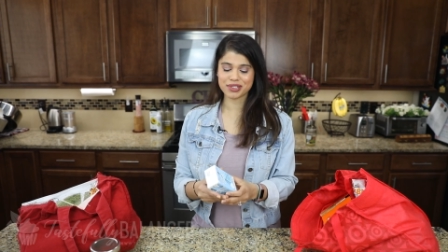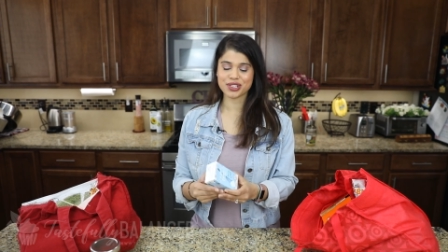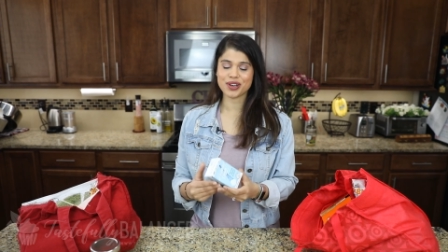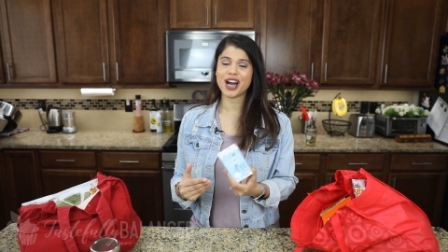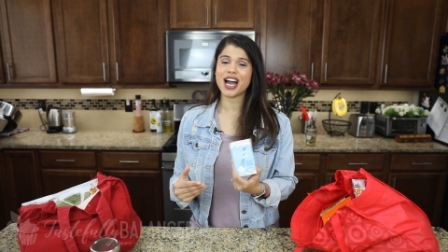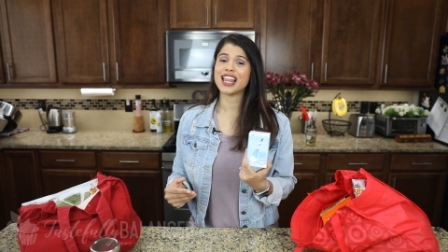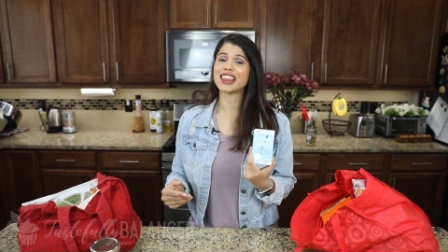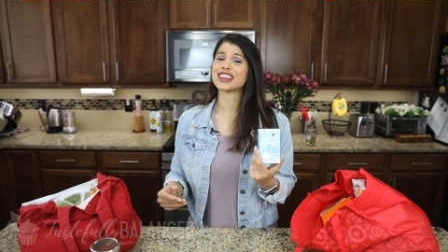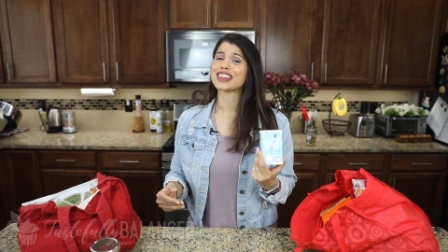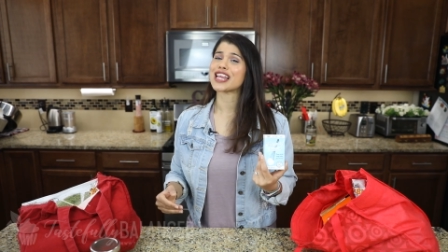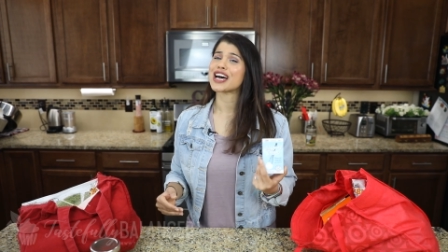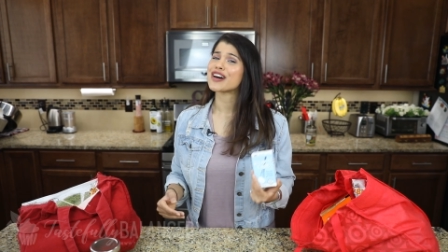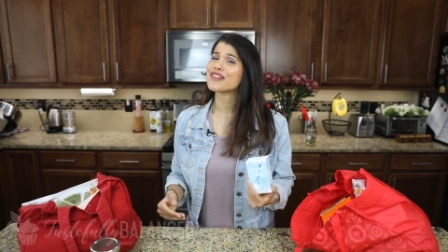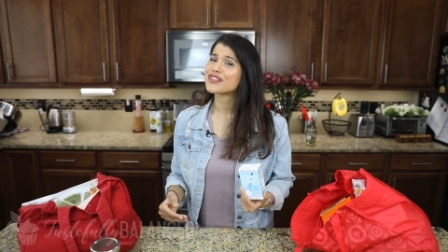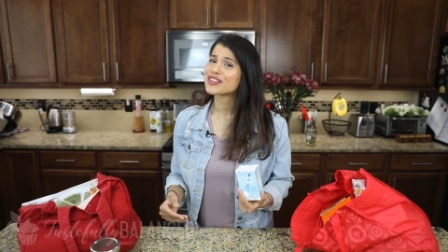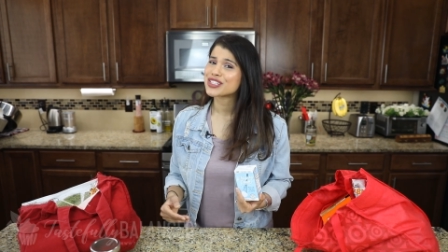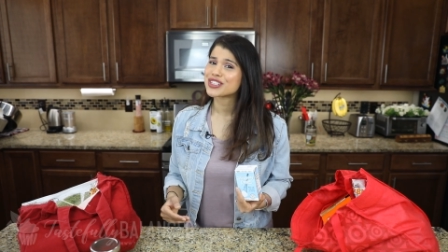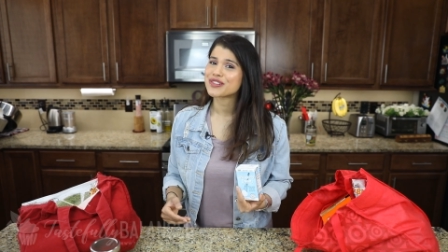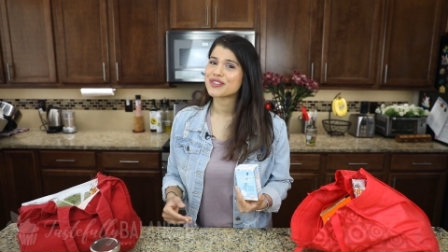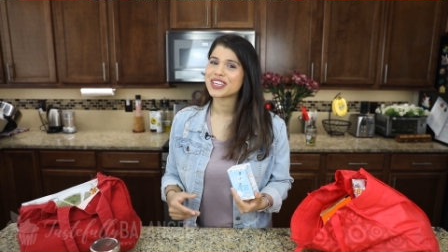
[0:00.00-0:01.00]
So I
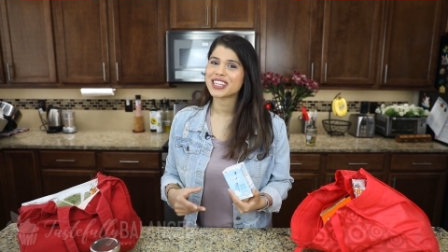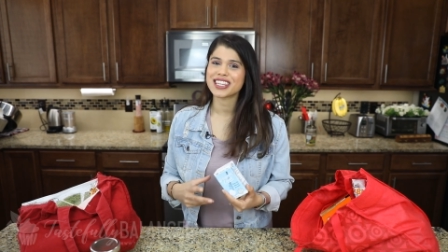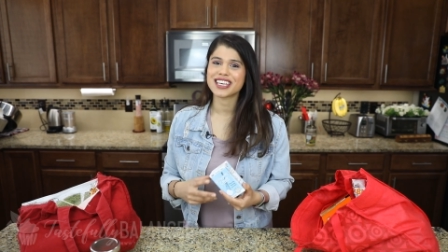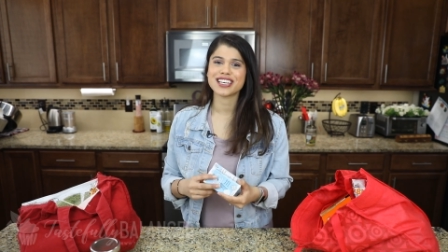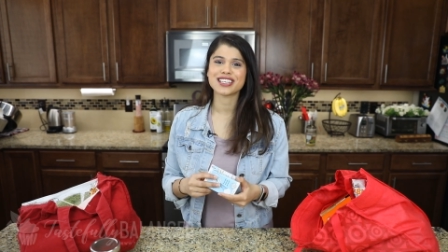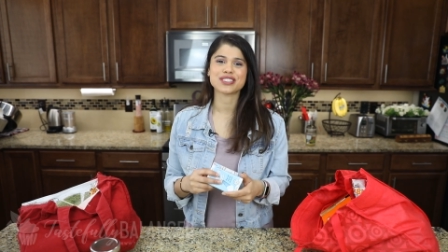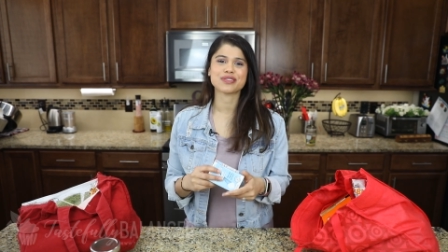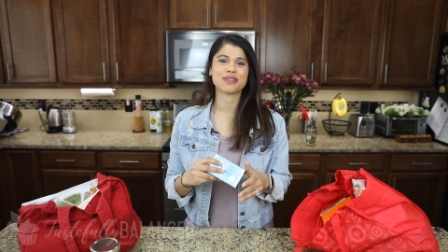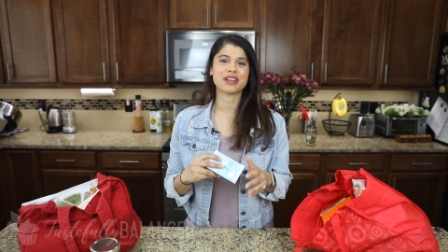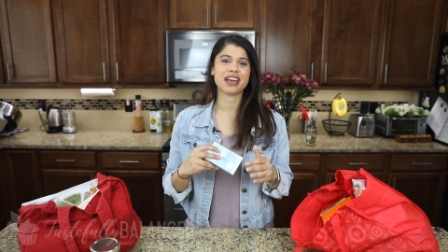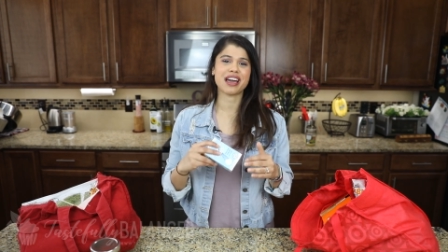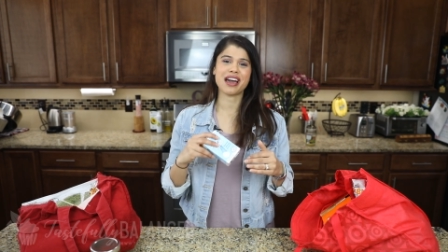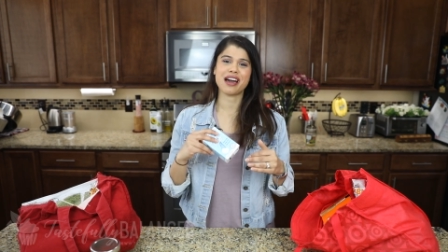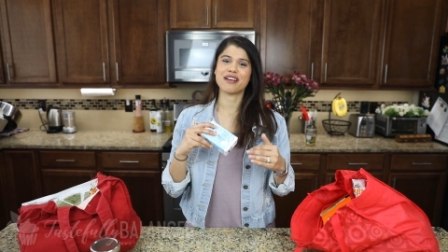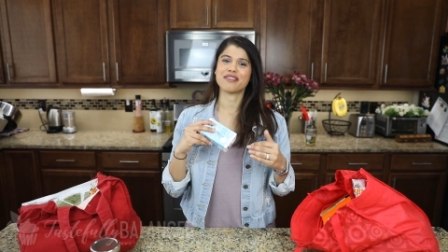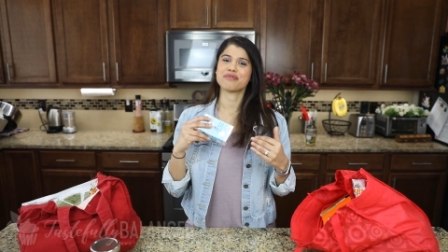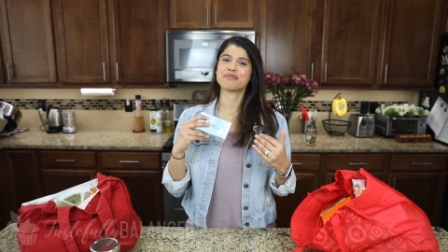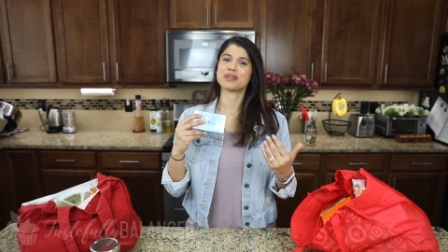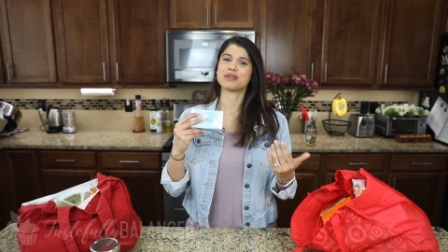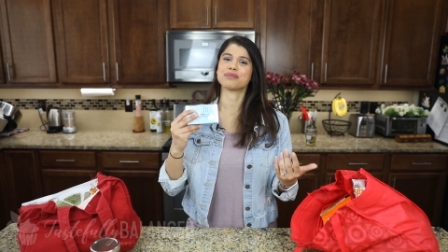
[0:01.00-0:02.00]
love doing this when I
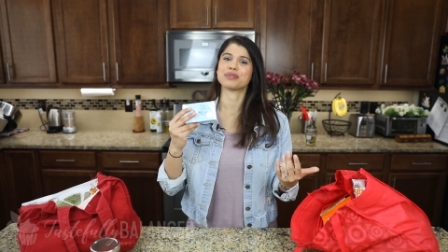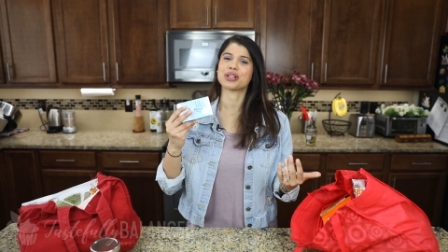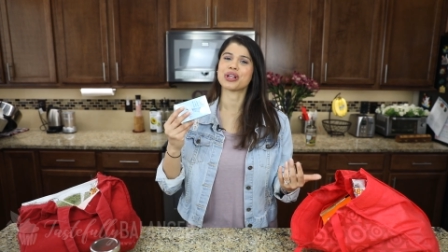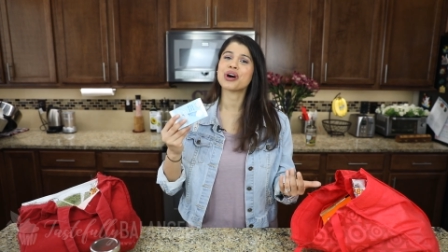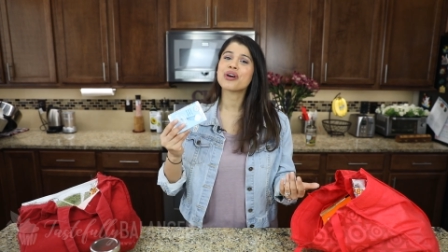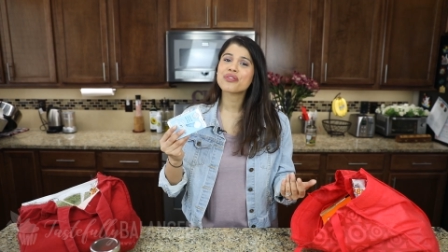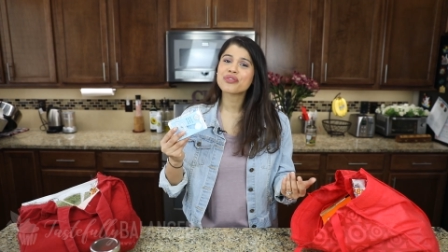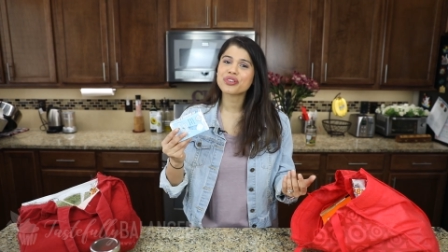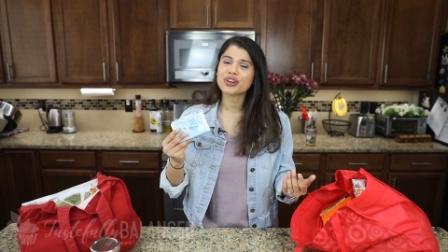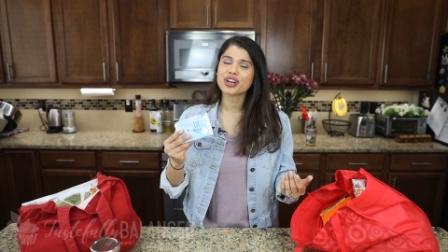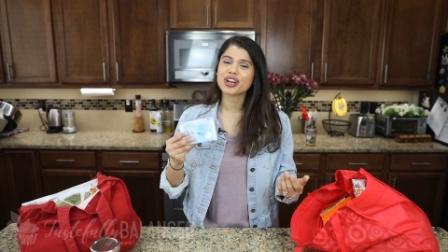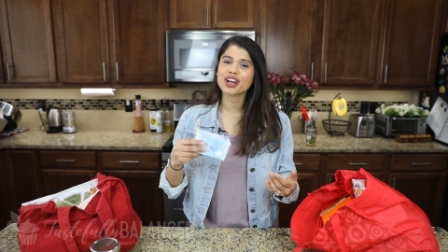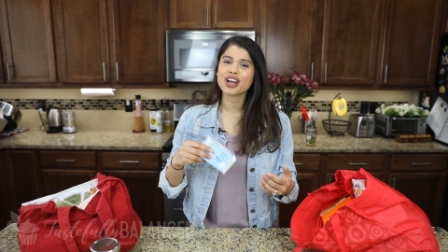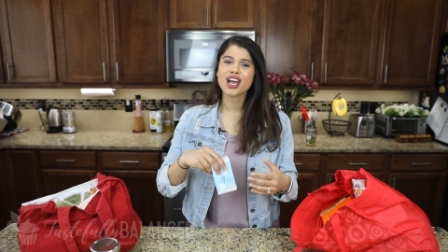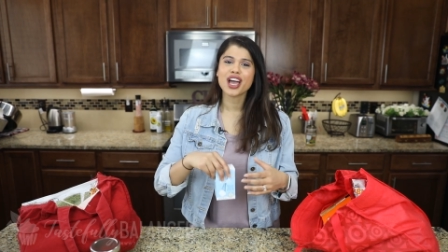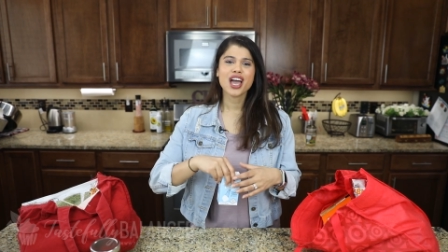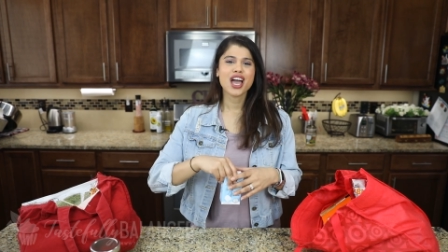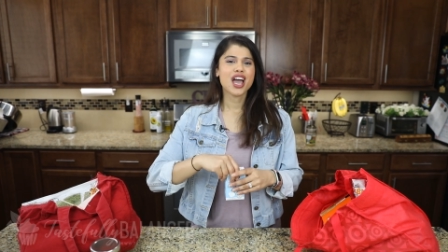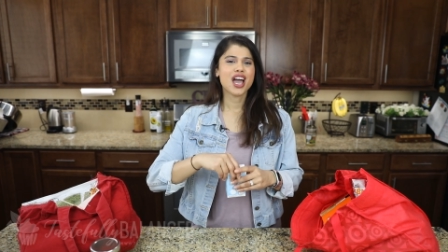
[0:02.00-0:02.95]
have people over